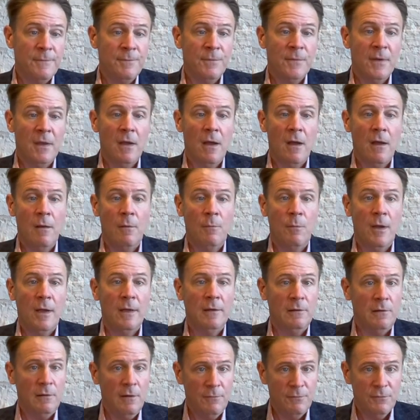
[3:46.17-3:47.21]

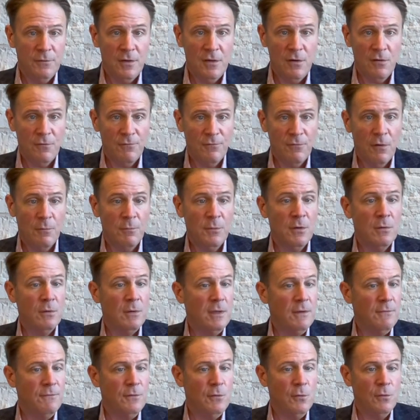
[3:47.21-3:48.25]
I'd love to hear from you.
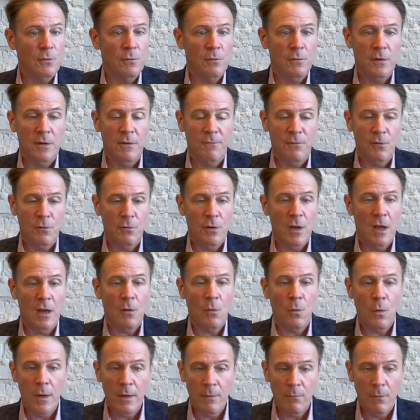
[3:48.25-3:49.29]
If you're not
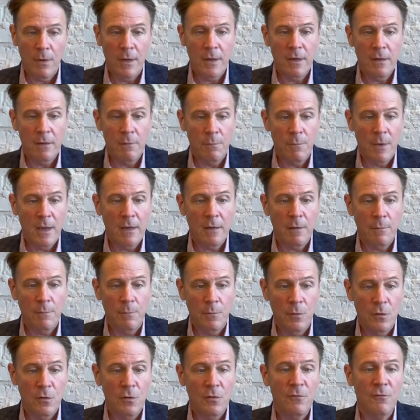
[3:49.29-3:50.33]
quite ready to make a
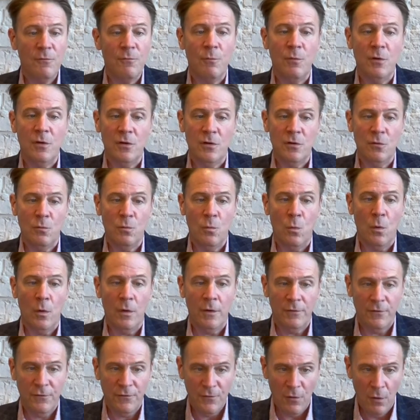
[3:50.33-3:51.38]
move, but you want
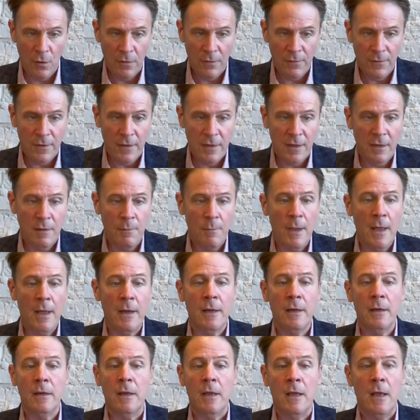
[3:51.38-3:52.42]
to start thinking about
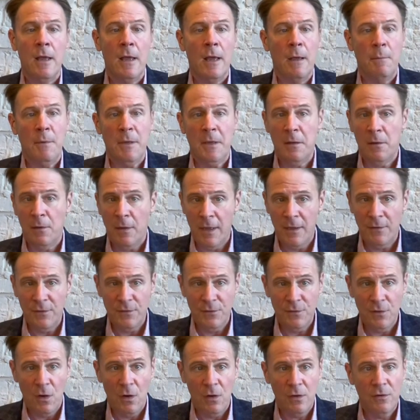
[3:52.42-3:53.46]
it, be glad to
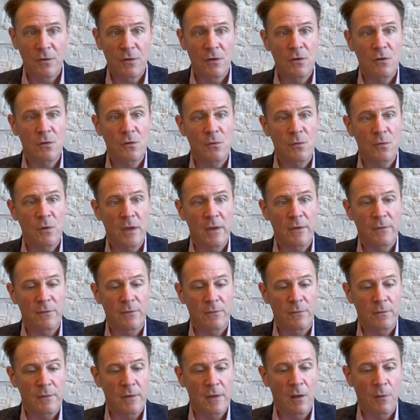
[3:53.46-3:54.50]
talk to you
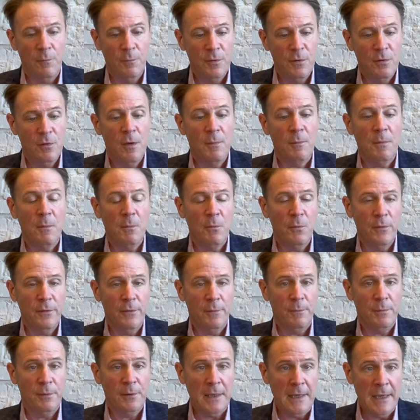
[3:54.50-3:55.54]
and help you come up with
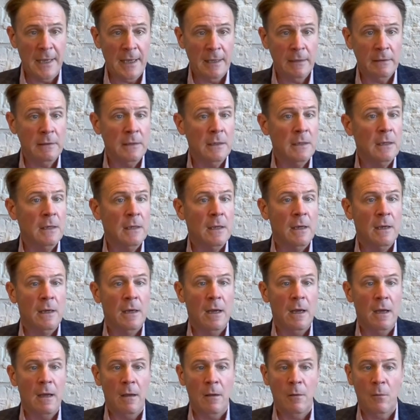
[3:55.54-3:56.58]
a plan.
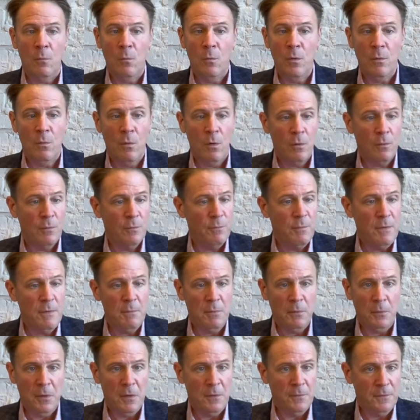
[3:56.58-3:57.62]
We work with
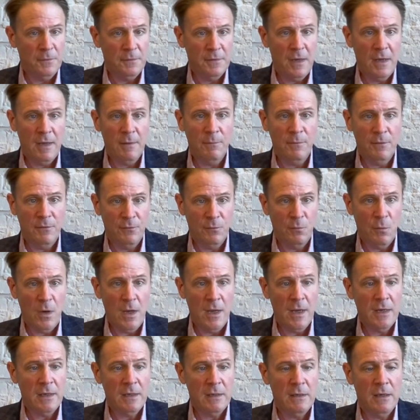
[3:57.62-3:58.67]
people all the time this
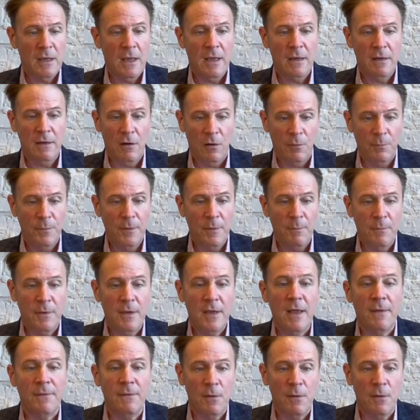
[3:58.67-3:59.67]
way and help them get their